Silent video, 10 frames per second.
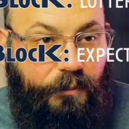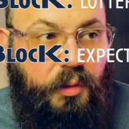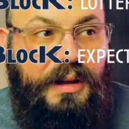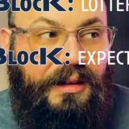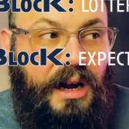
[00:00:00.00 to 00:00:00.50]

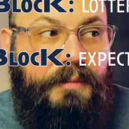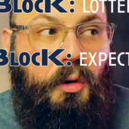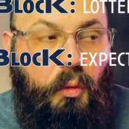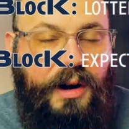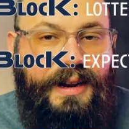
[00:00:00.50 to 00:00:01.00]
We have to talk about
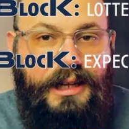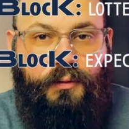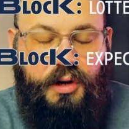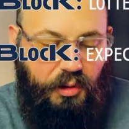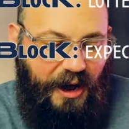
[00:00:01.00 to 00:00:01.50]
what it is for
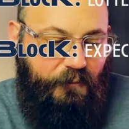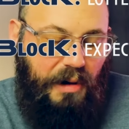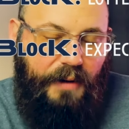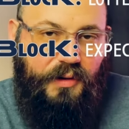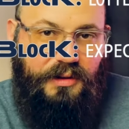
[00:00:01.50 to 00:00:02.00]
you to have
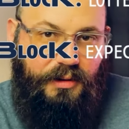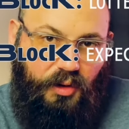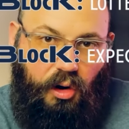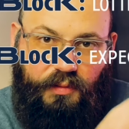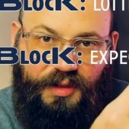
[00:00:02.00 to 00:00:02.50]
preferences
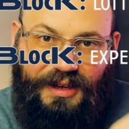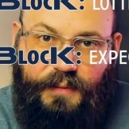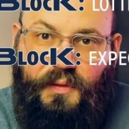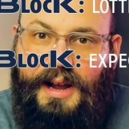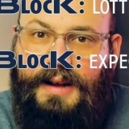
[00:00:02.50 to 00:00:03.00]
over the
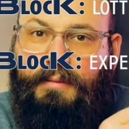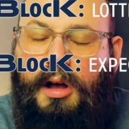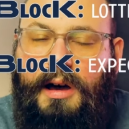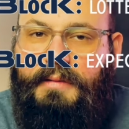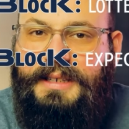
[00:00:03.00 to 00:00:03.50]
different kind of
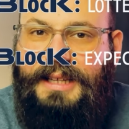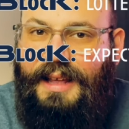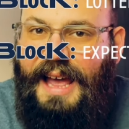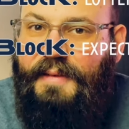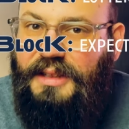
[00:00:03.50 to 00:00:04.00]
lotteries that they
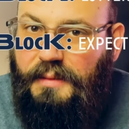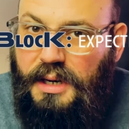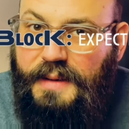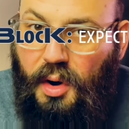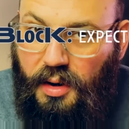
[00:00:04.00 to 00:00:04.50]
have at the
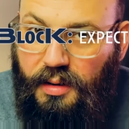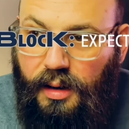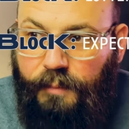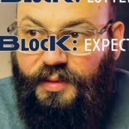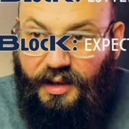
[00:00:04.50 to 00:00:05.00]
mini-mart,
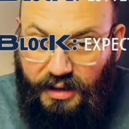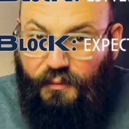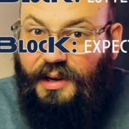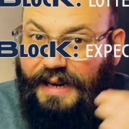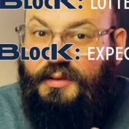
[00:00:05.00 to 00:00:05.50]
the
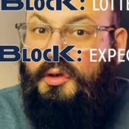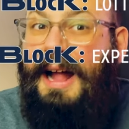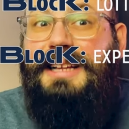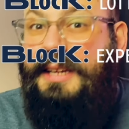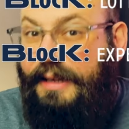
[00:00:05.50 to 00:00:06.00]
different kind of
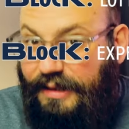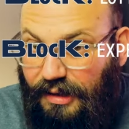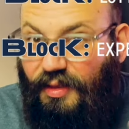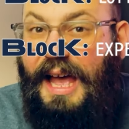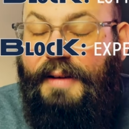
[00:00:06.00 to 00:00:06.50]
scratch tickets that
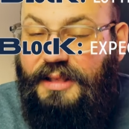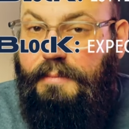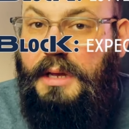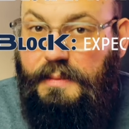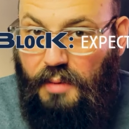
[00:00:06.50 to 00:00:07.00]
they have at the
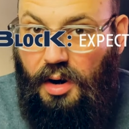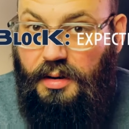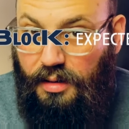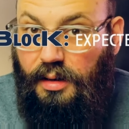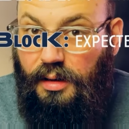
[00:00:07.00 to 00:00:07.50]
mini-mart,
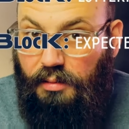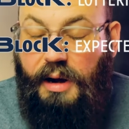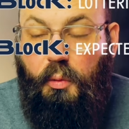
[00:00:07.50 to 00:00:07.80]
right?